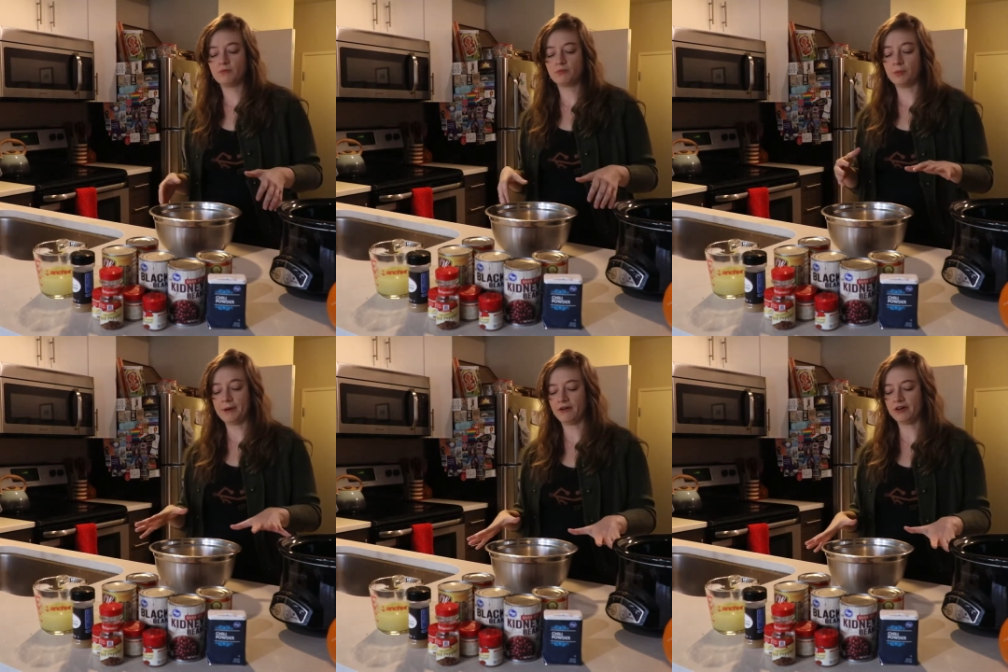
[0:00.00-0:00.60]

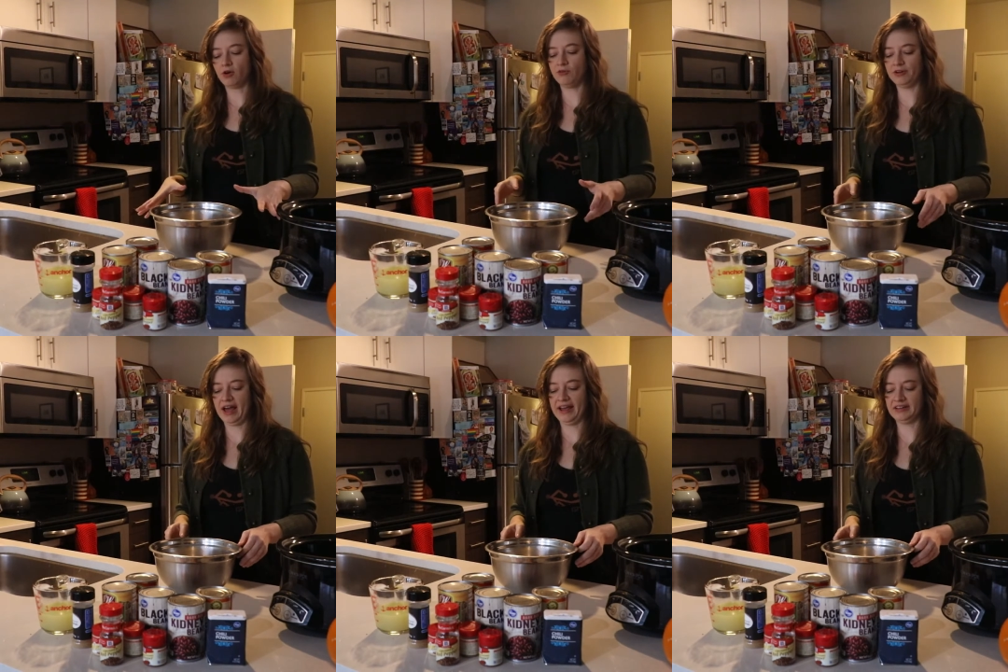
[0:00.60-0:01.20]
prepare it
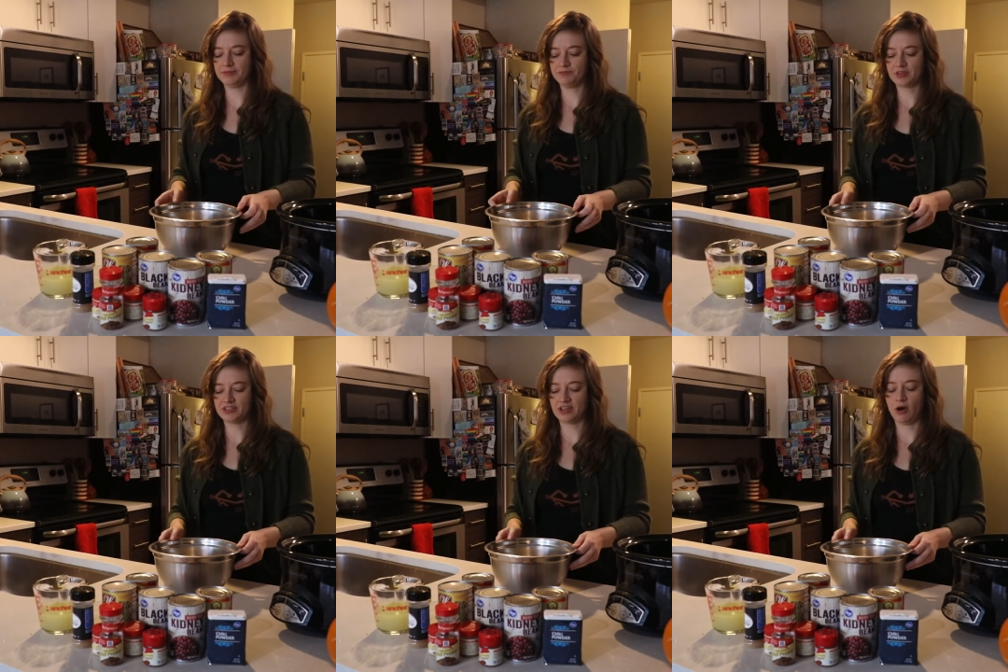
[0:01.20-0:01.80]
overnight.
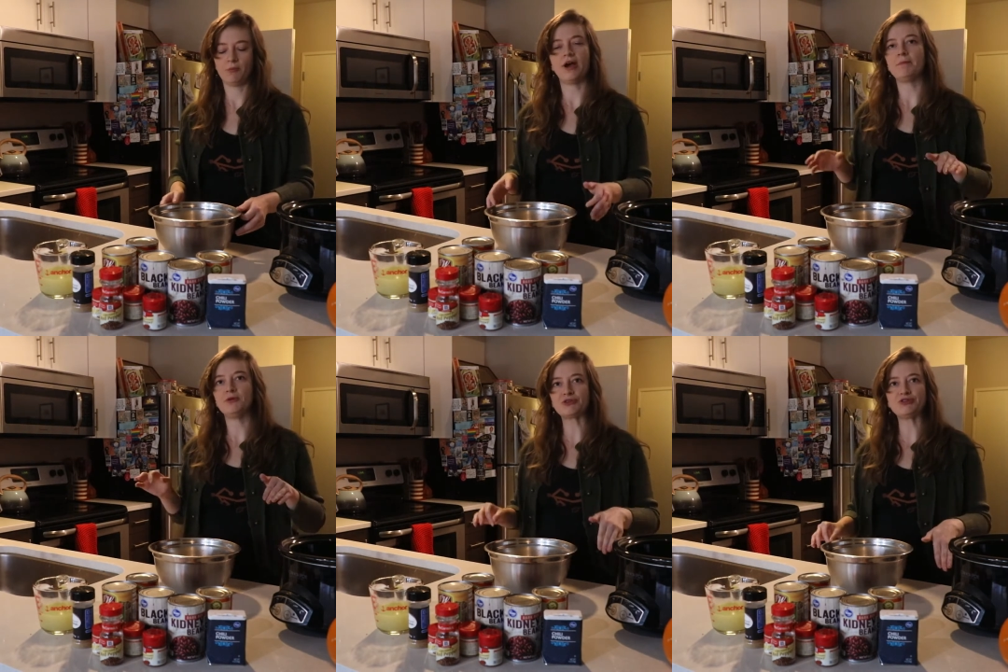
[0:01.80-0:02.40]
So,
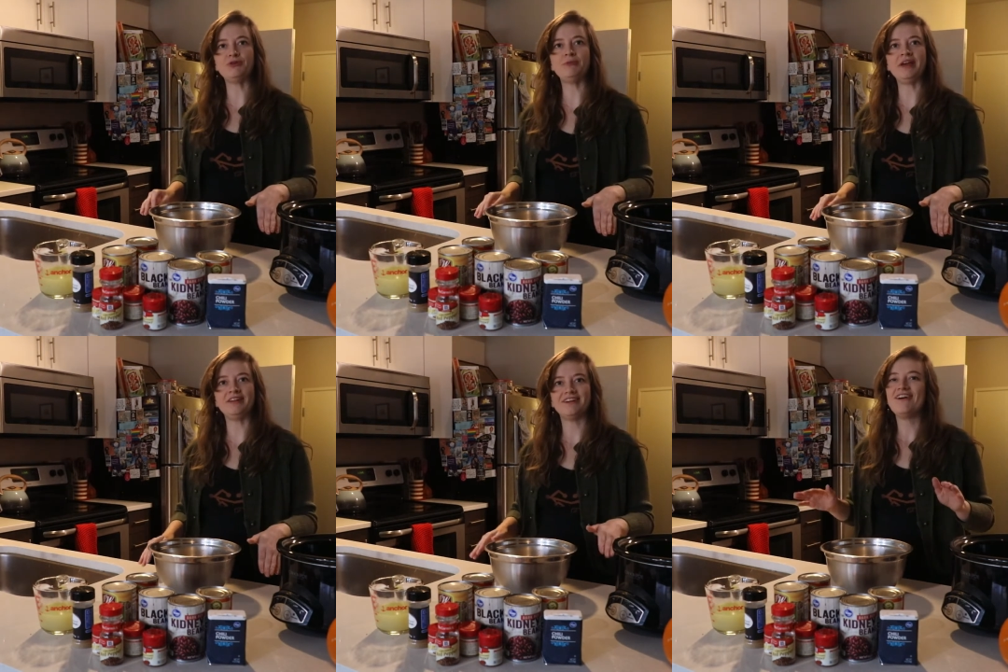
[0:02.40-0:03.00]
prep your stew
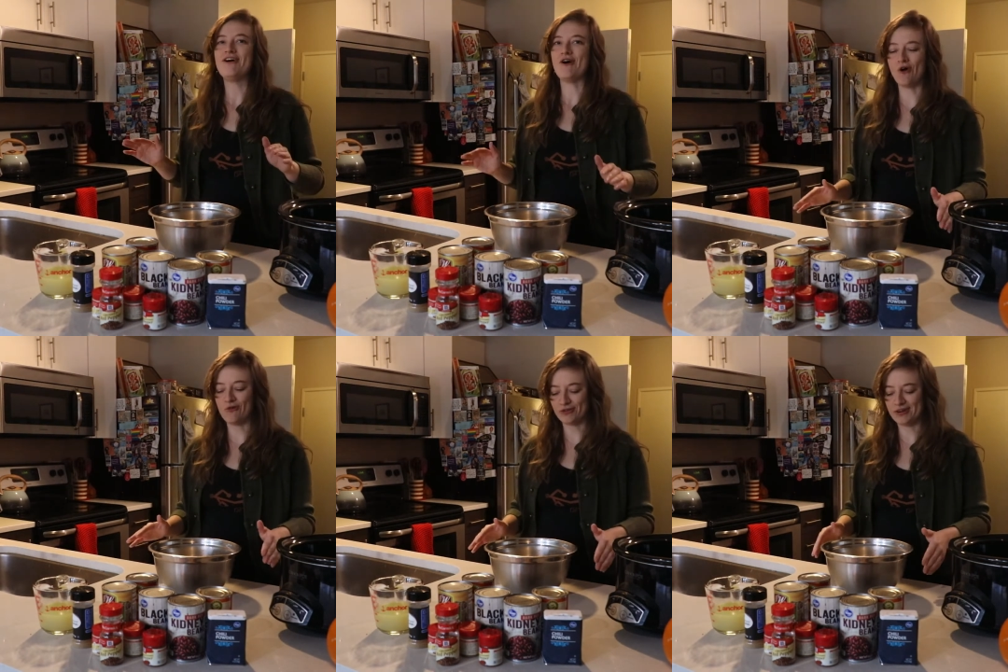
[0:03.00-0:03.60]
meat
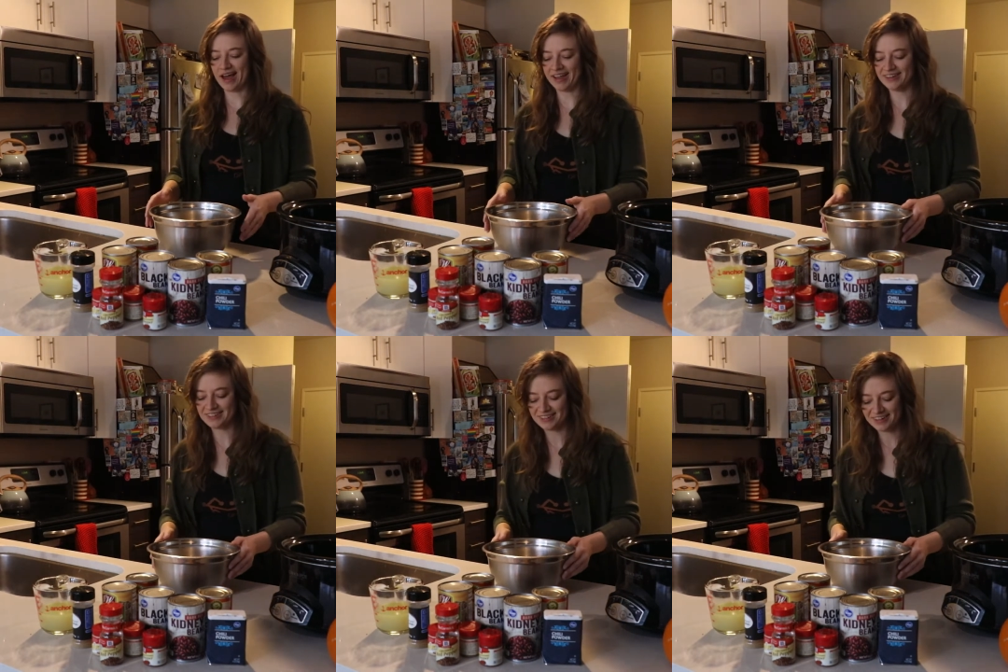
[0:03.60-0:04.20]

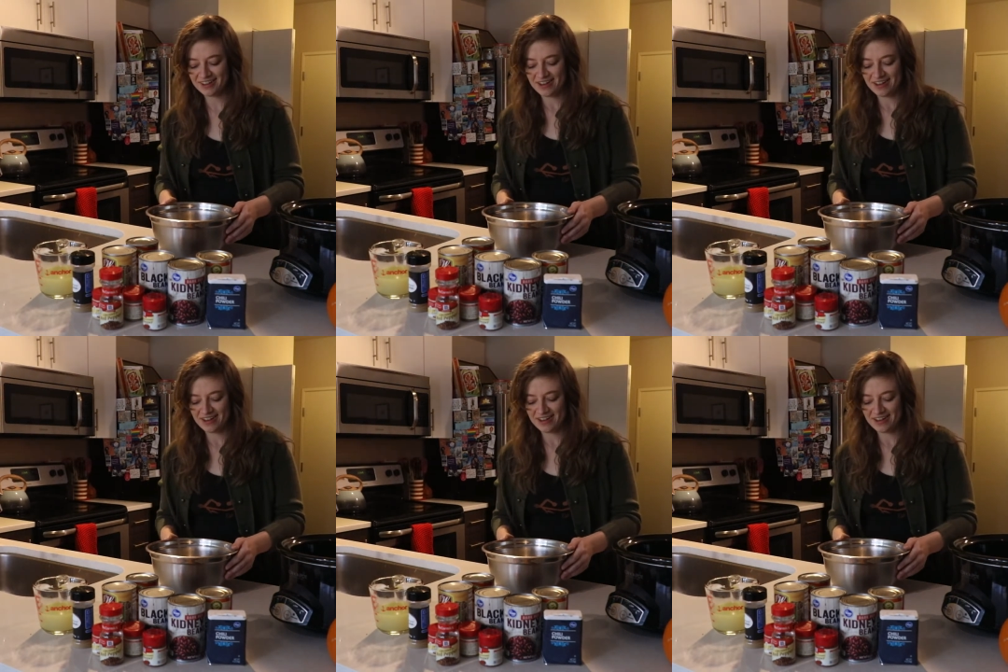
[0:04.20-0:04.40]
overnight.